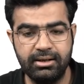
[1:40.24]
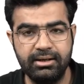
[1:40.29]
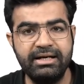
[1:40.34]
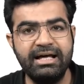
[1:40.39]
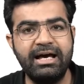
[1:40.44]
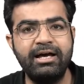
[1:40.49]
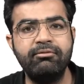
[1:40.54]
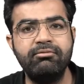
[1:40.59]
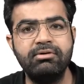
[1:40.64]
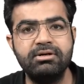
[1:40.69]

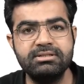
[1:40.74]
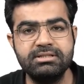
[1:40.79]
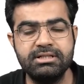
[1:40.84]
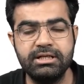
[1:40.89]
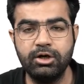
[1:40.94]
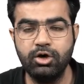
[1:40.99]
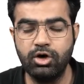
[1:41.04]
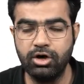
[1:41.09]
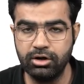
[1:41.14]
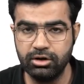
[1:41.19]

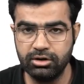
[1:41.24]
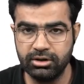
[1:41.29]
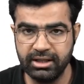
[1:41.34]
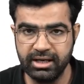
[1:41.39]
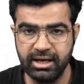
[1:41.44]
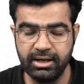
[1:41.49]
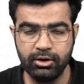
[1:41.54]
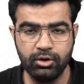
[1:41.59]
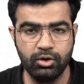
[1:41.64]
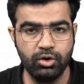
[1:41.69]
diverging, or they
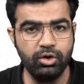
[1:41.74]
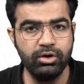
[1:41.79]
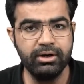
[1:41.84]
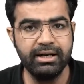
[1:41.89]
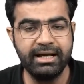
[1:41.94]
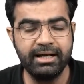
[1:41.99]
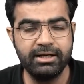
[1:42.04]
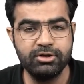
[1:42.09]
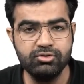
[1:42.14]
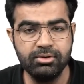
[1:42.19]
are not
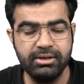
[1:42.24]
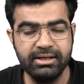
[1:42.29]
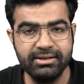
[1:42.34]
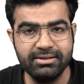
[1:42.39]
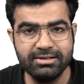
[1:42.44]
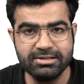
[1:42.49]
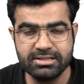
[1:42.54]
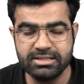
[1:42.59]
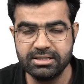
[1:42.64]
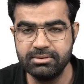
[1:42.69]
actually
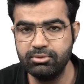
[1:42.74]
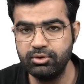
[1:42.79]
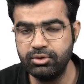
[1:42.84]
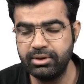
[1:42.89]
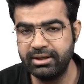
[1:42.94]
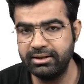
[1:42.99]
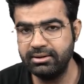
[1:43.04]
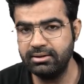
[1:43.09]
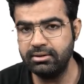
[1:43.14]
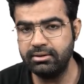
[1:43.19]

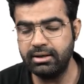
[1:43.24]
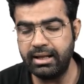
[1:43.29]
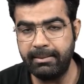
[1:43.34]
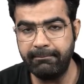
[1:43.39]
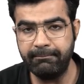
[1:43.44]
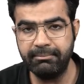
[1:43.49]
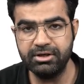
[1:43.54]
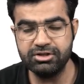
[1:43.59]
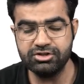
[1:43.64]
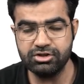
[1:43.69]
distributing the
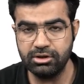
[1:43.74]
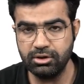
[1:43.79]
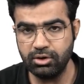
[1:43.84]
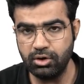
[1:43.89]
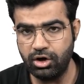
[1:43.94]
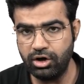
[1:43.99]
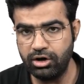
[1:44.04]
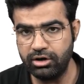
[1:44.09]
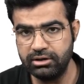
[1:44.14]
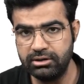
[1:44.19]
temperature
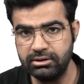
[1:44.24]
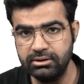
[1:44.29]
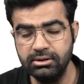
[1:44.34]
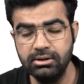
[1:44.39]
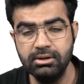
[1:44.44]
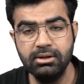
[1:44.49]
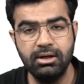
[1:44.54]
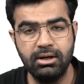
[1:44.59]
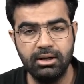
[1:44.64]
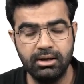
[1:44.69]
or
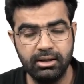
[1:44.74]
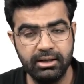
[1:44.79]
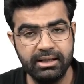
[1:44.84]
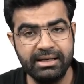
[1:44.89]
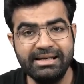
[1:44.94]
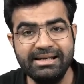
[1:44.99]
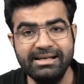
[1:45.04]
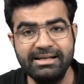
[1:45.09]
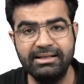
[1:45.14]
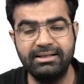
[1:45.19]
the
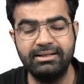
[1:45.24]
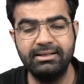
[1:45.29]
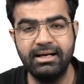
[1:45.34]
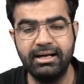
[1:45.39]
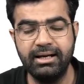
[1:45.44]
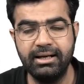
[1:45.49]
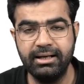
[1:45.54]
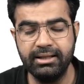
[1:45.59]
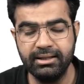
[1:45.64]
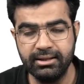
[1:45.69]
heat
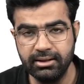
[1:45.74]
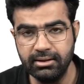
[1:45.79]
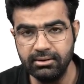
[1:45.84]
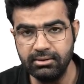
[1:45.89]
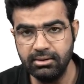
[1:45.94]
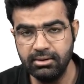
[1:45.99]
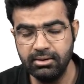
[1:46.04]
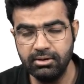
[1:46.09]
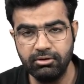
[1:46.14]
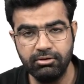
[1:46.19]
in a
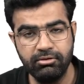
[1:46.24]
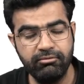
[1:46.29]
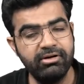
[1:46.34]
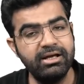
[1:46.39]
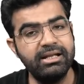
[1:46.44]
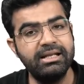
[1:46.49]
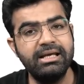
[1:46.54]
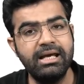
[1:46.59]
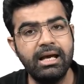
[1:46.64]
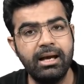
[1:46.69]

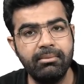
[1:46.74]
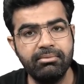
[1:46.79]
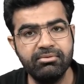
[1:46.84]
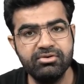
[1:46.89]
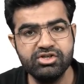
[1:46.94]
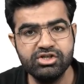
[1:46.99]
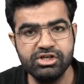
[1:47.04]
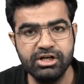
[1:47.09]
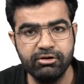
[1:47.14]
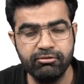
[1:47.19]
very
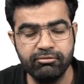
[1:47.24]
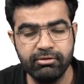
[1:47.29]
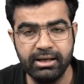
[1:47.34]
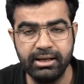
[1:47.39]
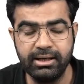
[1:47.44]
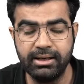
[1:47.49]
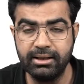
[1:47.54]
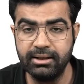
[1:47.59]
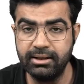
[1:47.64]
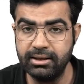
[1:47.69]
efficient
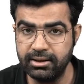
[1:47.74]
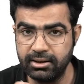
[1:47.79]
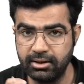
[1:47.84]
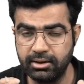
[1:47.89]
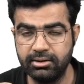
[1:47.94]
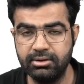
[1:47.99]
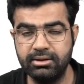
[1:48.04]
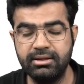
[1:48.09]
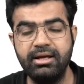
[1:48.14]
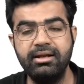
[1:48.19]
way.
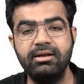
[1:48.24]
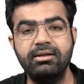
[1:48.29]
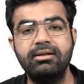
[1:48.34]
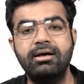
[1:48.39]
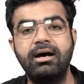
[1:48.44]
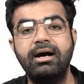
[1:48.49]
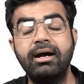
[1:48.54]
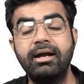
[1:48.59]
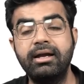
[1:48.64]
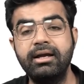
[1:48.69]
Then
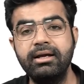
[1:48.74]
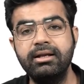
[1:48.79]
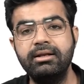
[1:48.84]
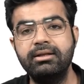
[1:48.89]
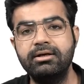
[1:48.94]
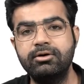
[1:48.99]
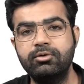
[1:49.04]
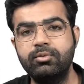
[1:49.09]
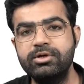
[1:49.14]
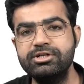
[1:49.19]
again
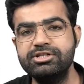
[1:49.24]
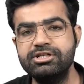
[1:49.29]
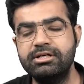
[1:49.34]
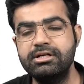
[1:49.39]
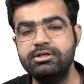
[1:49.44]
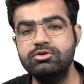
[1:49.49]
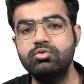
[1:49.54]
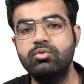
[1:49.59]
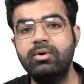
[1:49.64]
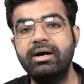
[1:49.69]
the question
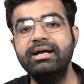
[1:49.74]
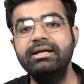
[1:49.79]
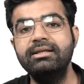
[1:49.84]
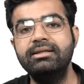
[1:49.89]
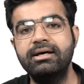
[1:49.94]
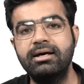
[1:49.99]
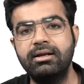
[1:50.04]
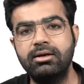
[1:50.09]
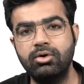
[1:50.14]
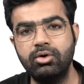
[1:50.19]
is why they
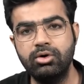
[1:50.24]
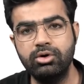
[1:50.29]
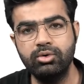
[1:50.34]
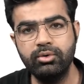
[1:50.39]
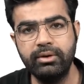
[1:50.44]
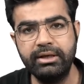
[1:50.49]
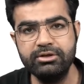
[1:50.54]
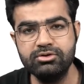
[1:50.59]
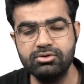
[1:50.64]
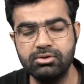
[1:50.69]
are not
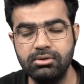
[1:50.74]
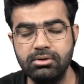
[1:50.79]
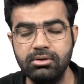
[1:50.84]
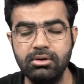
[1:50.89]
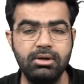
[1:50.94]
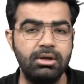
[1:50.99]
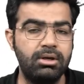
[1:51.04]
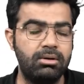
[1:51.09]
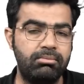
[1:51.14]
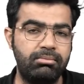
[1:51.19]
doing so.
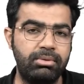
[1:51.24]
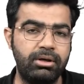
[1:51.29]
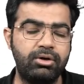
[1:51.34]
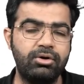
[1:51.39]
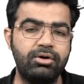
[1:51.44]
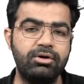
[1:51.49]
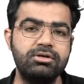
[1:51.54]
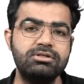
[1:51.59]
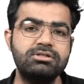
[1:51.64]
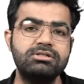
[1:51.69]

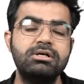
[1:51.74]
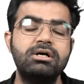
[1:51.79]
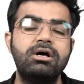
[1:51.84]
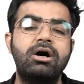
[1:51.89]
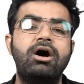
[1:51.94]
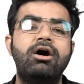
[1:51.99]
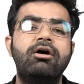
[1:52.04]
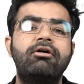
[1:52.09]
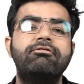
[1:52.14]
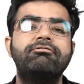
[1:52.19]
Because
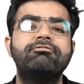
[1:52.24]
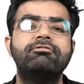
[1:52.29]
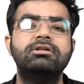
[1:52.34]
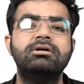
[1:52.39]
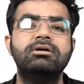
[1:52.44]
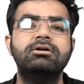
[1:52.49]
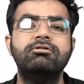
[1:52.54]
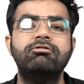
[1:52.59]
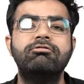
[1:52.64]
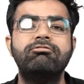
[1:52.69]
of
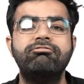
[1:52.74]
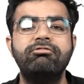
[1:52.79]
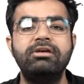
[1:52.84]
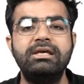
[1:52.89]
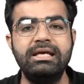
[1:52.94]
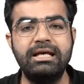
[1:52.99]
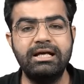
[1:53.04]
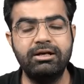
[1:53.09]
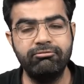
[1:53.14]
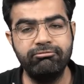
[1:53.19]
the
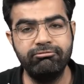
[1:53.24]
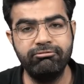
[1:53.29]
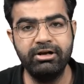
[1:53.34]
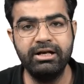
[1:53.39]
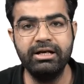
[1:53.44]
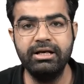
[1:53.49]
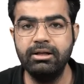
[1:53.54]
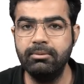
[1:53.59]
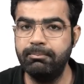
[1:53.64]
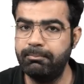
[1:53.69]
weak
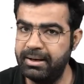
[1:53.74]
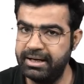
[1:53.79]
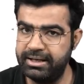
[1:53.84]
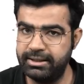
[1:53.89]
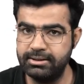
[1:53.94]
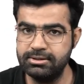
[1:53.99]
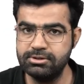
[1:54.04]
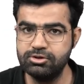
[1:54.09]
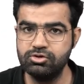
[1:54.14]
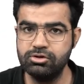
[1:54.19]
wind
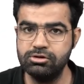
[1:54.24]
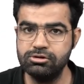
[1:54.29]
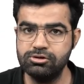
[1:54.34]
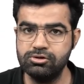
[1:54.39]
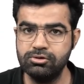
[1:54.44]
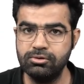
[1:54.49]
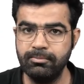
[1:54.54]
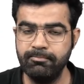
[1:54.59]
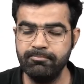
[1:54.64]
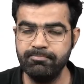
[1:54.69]
patterns
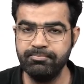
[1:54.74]
also.